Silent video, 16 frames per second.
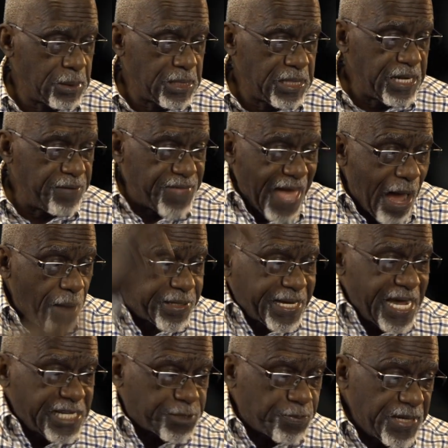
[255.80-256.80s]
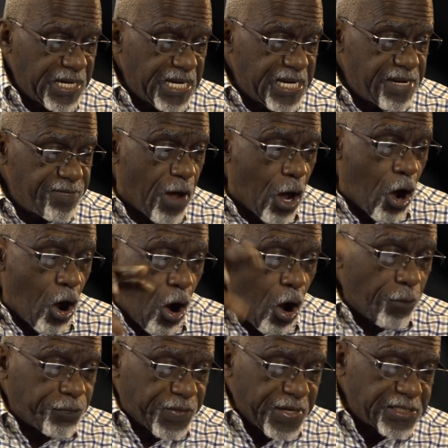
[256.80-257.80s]
If thou canst believe,
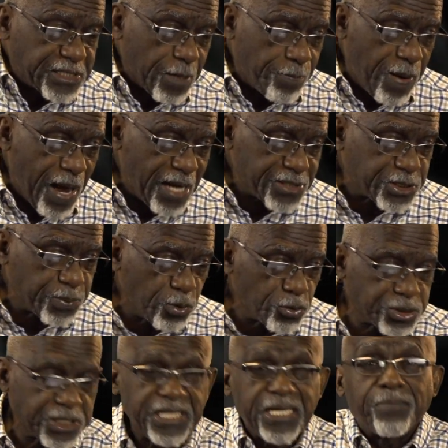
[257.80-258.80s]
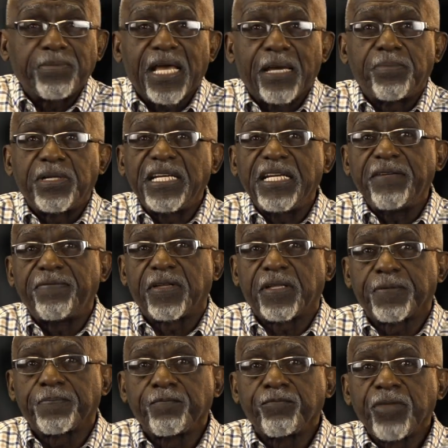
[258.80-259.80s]
all things are possible to him that believeth.
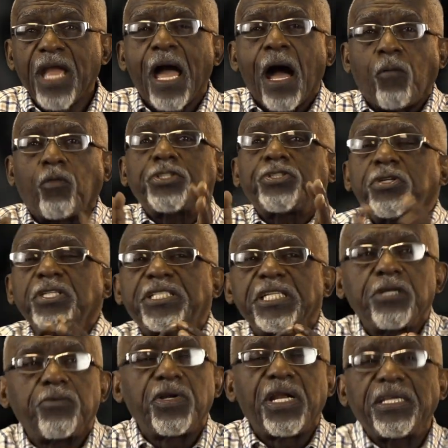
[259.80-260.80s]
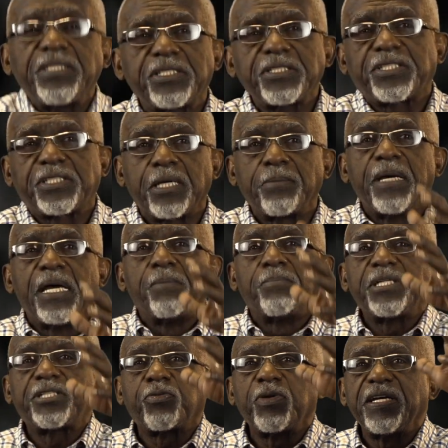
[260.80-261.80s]
I want you to see the relationship
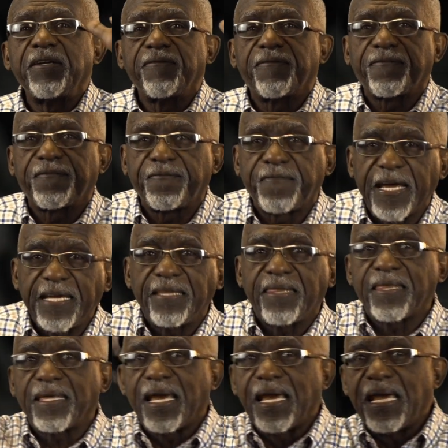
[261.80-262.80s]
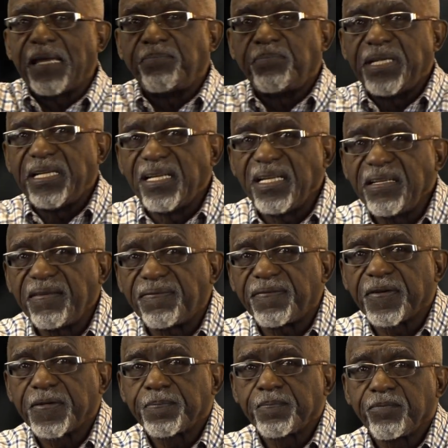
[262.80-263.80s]
between faith and belief.
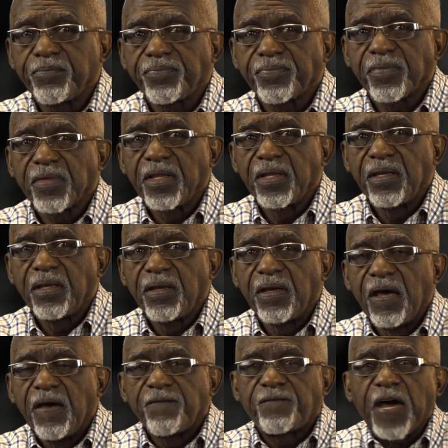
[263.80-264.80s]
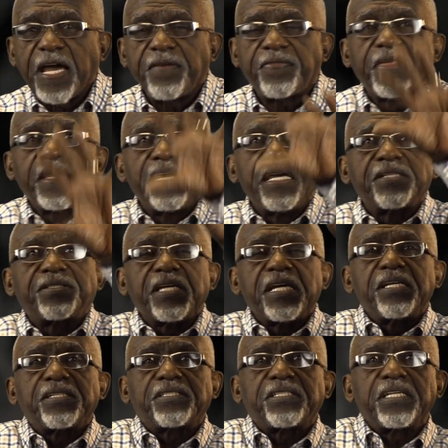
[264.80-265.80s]
Faith
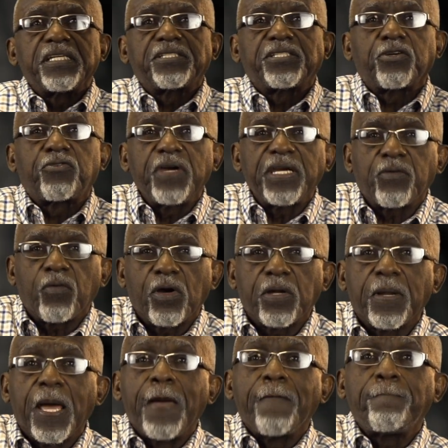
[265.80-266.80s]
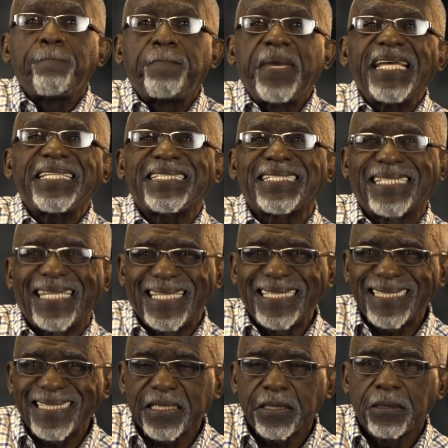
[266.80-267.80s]
is the Greek word
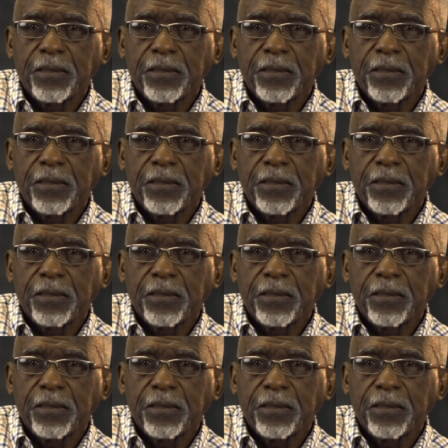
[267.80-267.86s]
pistis.